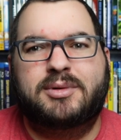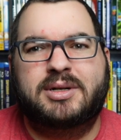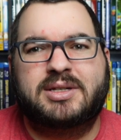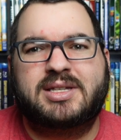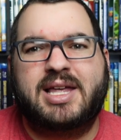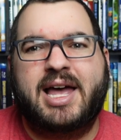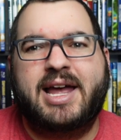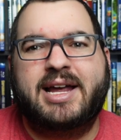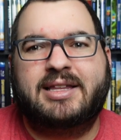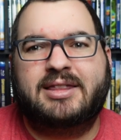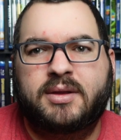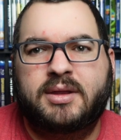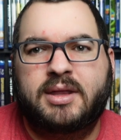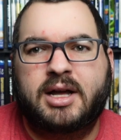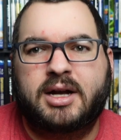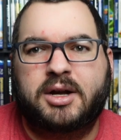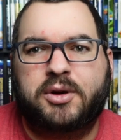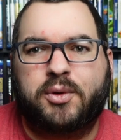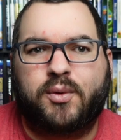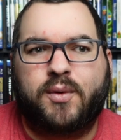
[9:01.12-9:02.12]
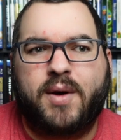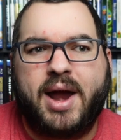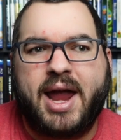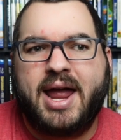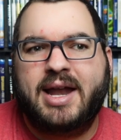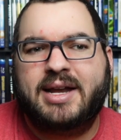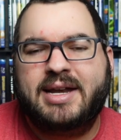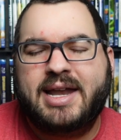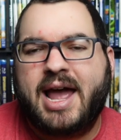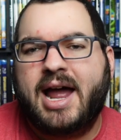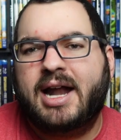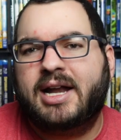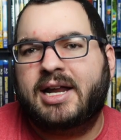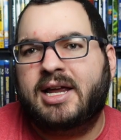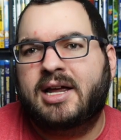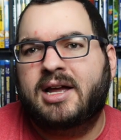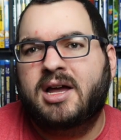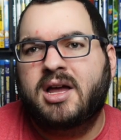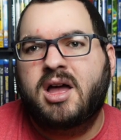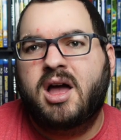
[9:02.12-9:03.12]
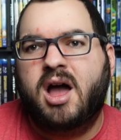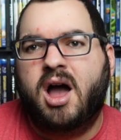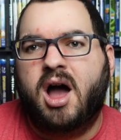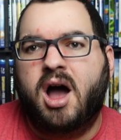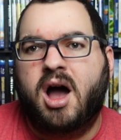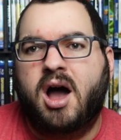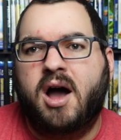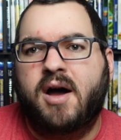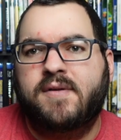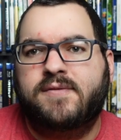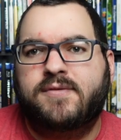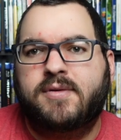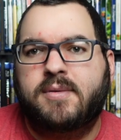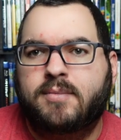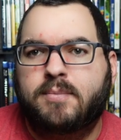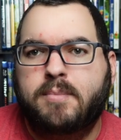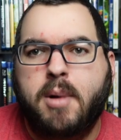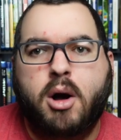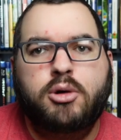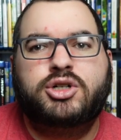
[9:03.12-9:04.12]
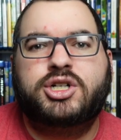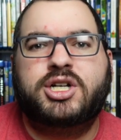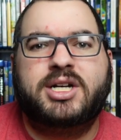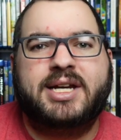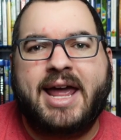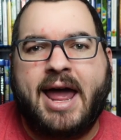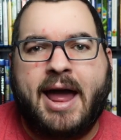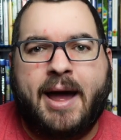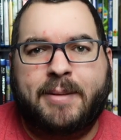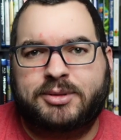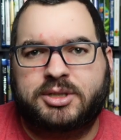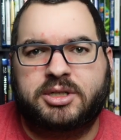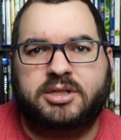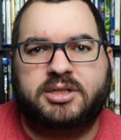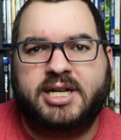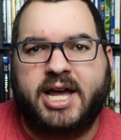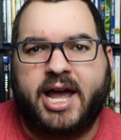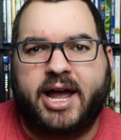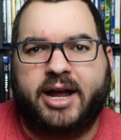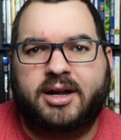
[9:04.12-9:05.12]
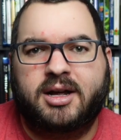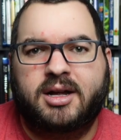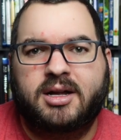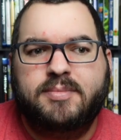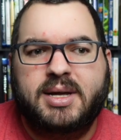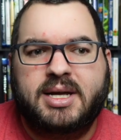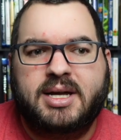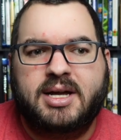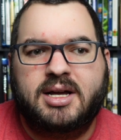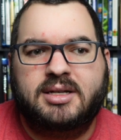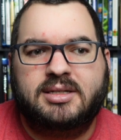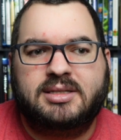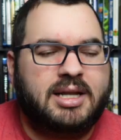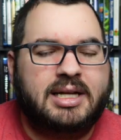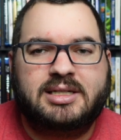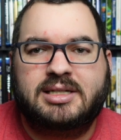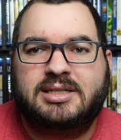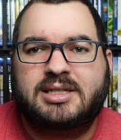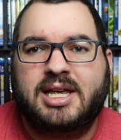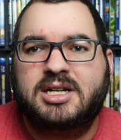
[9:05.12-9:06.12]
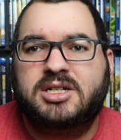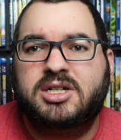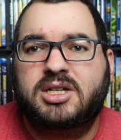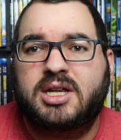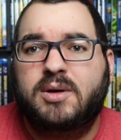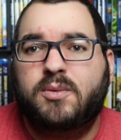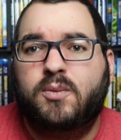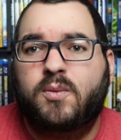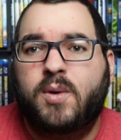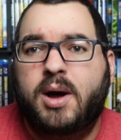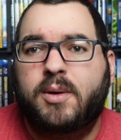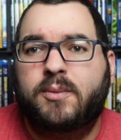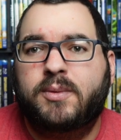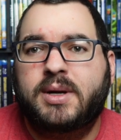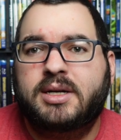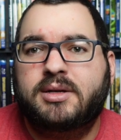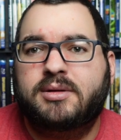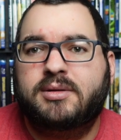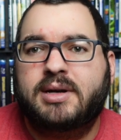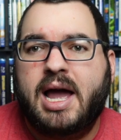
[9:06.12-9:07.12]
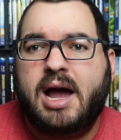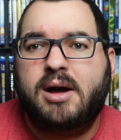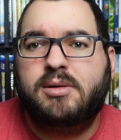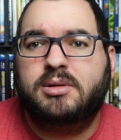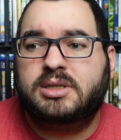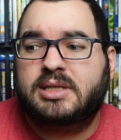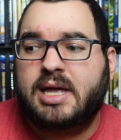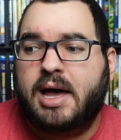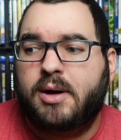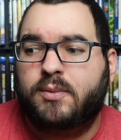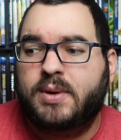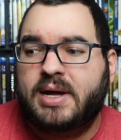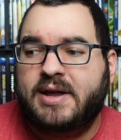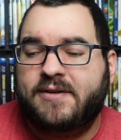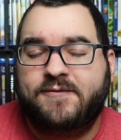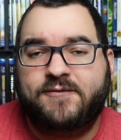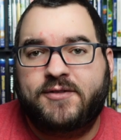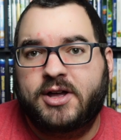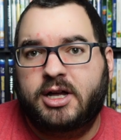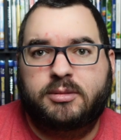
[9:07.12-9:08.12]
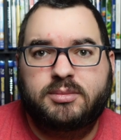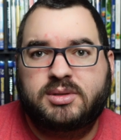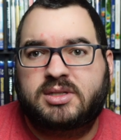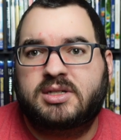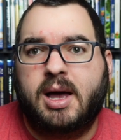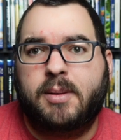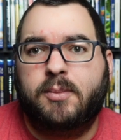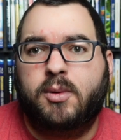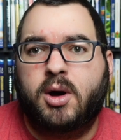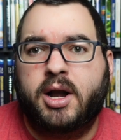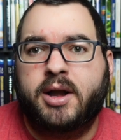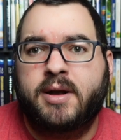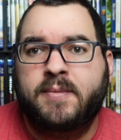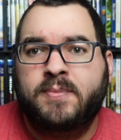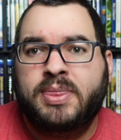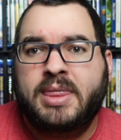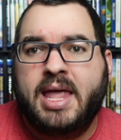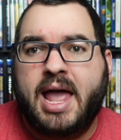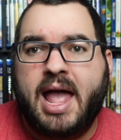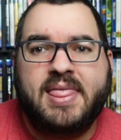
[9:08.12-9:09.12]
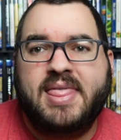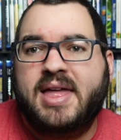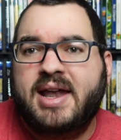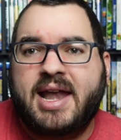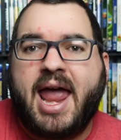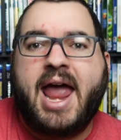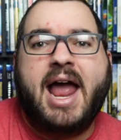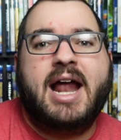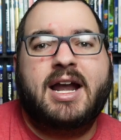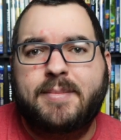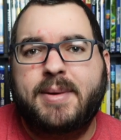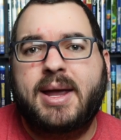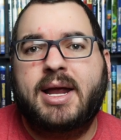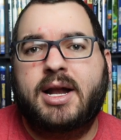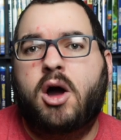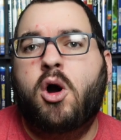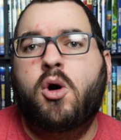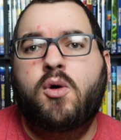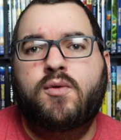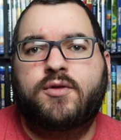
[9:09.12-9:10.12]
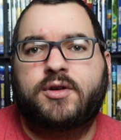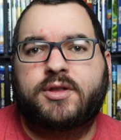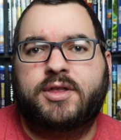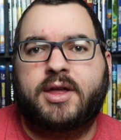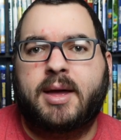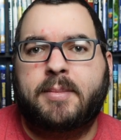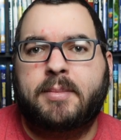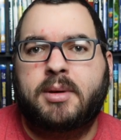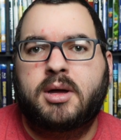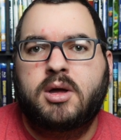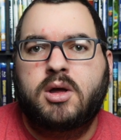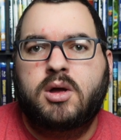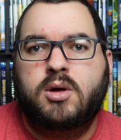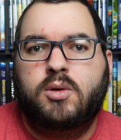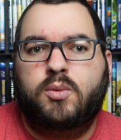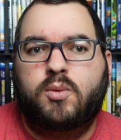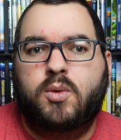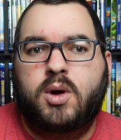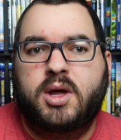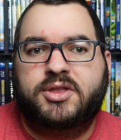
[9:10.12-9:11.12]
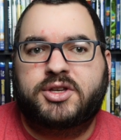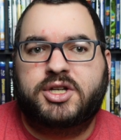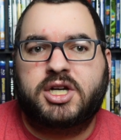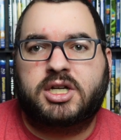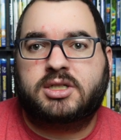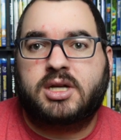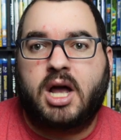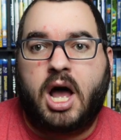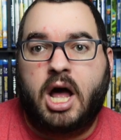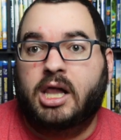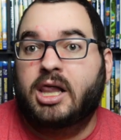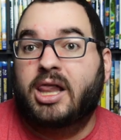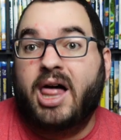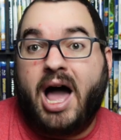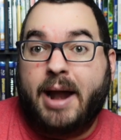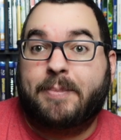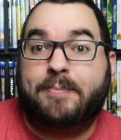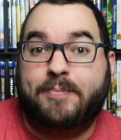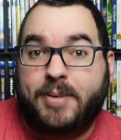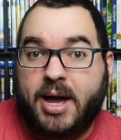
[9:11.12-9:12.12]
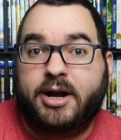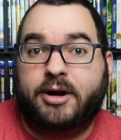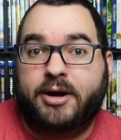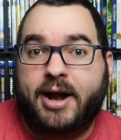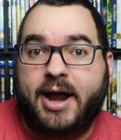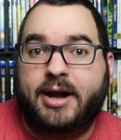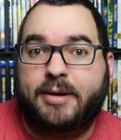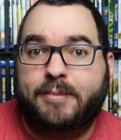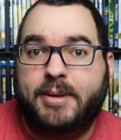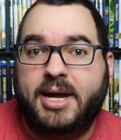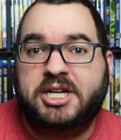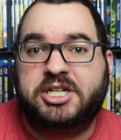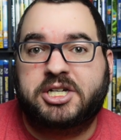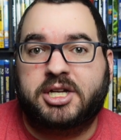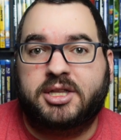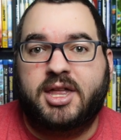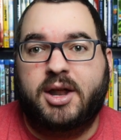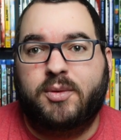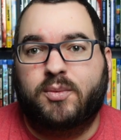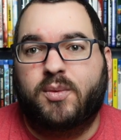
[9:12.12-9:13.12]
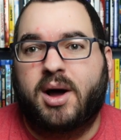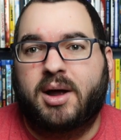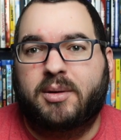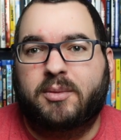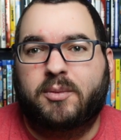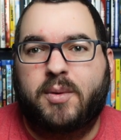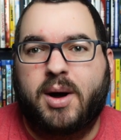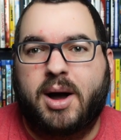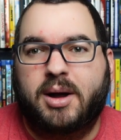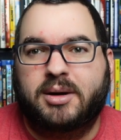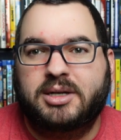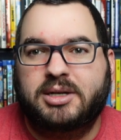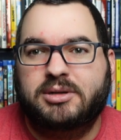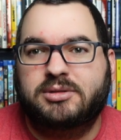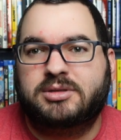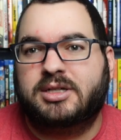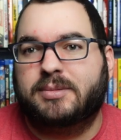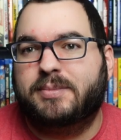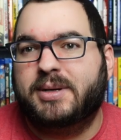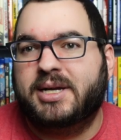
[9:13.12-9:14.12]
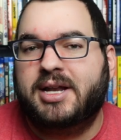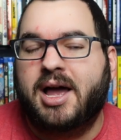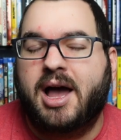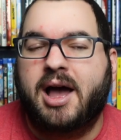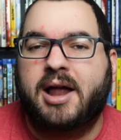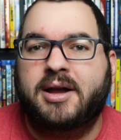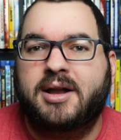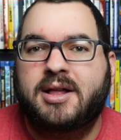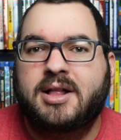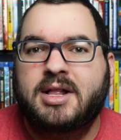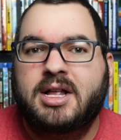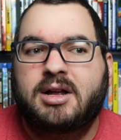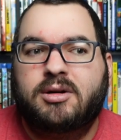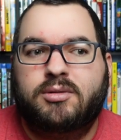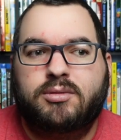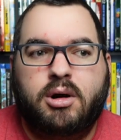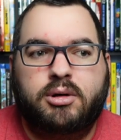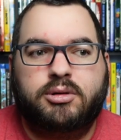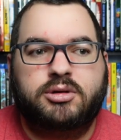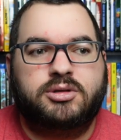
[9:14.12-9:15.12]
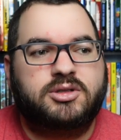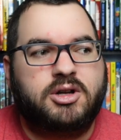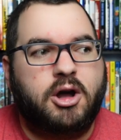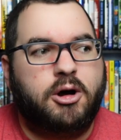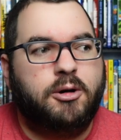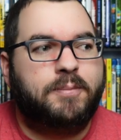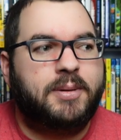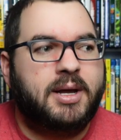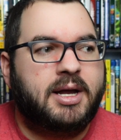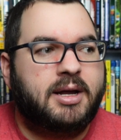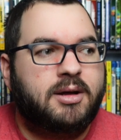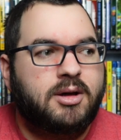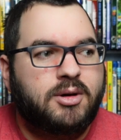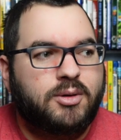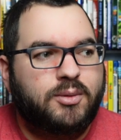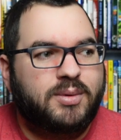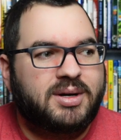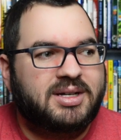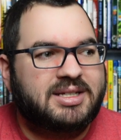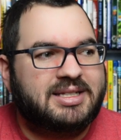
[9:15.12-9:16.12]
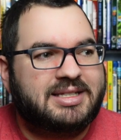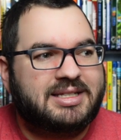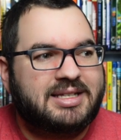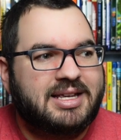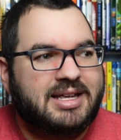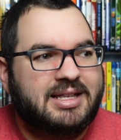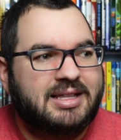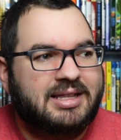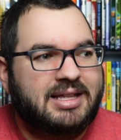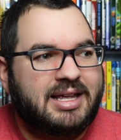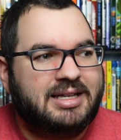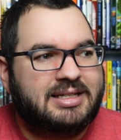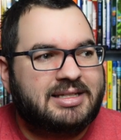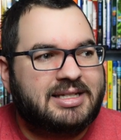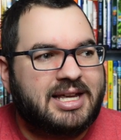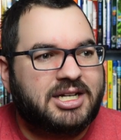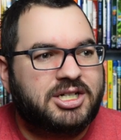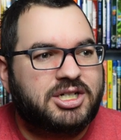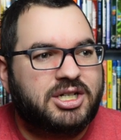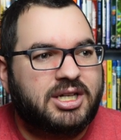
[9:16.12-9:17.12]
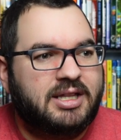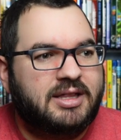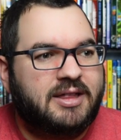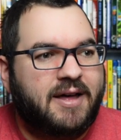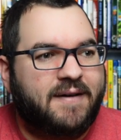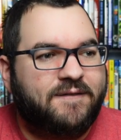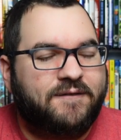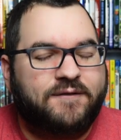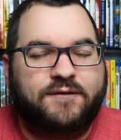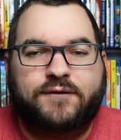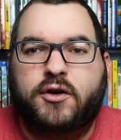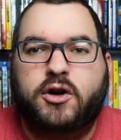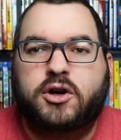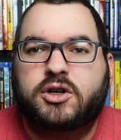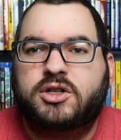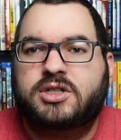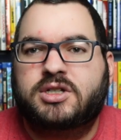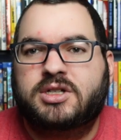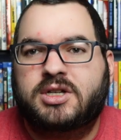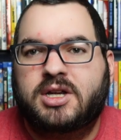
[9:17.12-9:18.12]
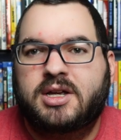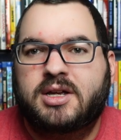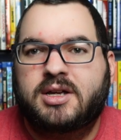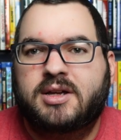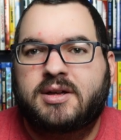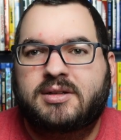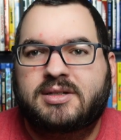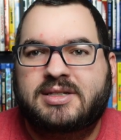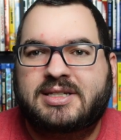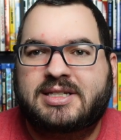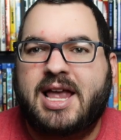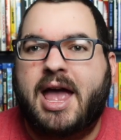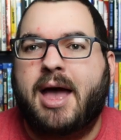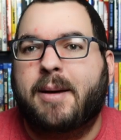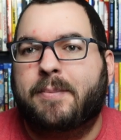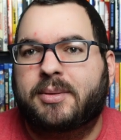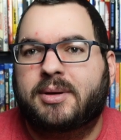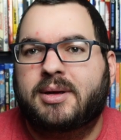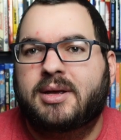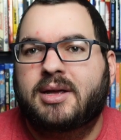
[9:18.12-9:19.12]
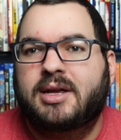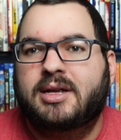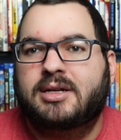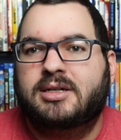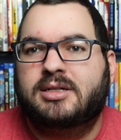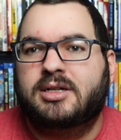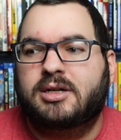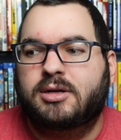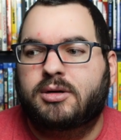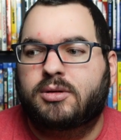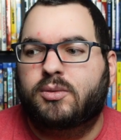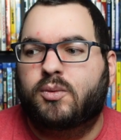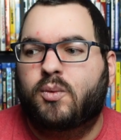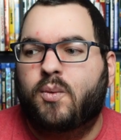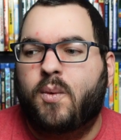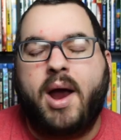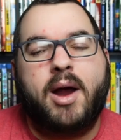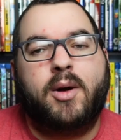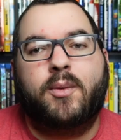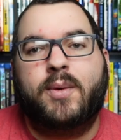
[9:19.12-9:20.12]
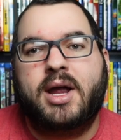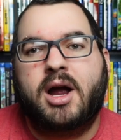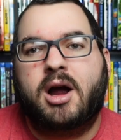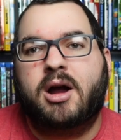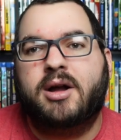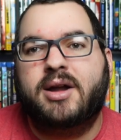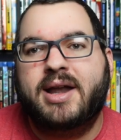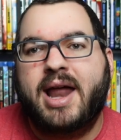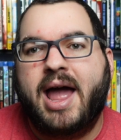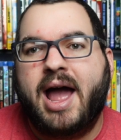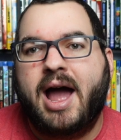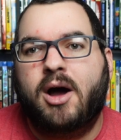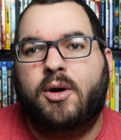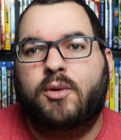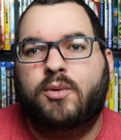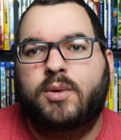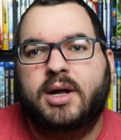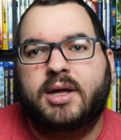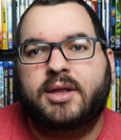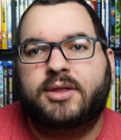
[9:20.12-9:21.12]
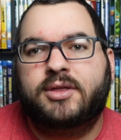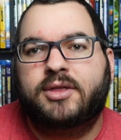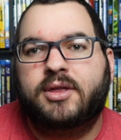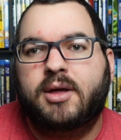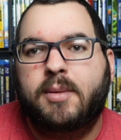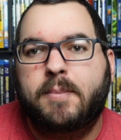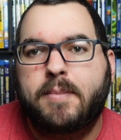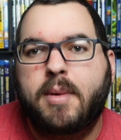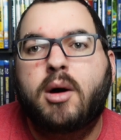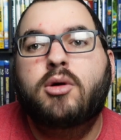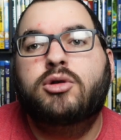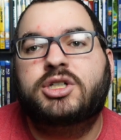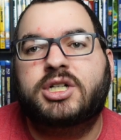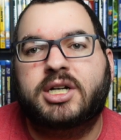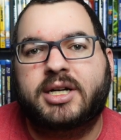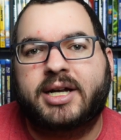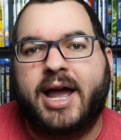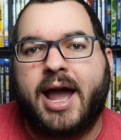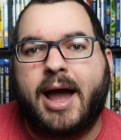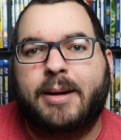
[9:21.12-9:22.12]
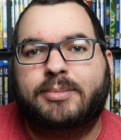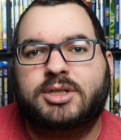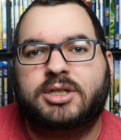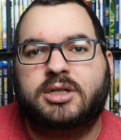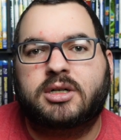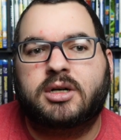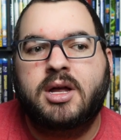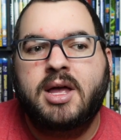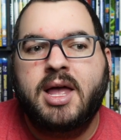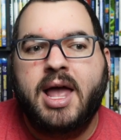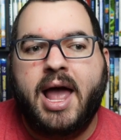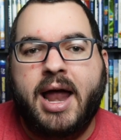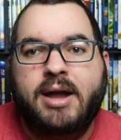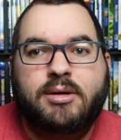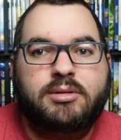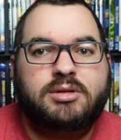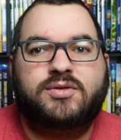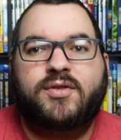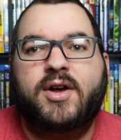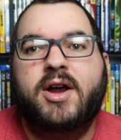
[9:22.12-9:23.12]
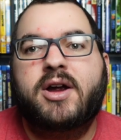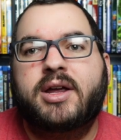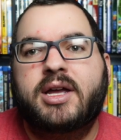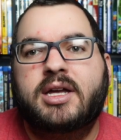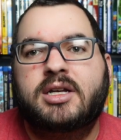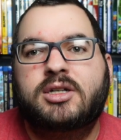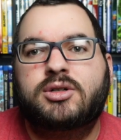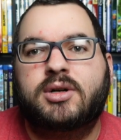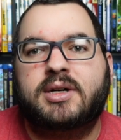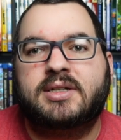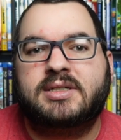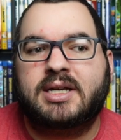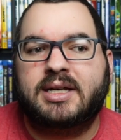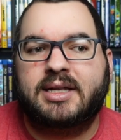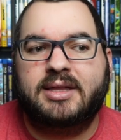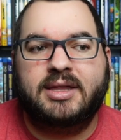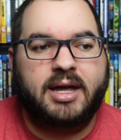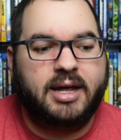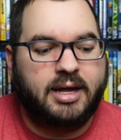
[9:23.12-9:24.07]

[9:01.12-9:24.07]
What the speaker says: was like the granddaddy of motion capture tech, because that's essentially what we do now, is that we film someone and then animate over them with just a lot better animation than what used to be done. Rotoscoping was essentially the first step to where we are now with motion capture. And it was very interesting,